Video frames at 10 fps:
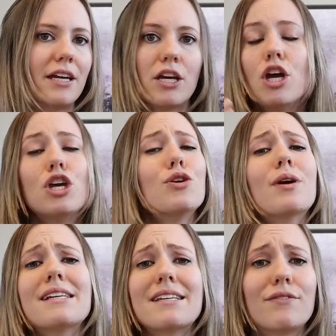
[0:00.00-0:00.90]
Like, you
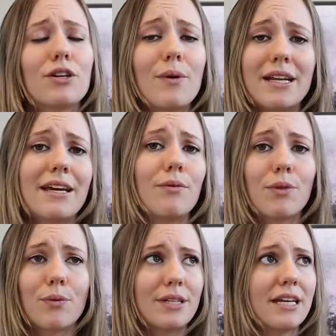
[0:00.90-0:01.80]
guys have no idea
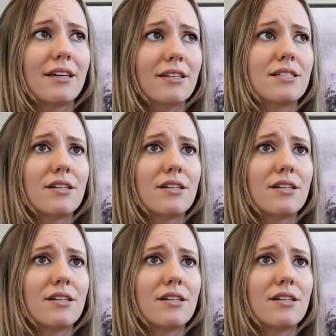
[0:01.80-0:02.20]
the ridiculous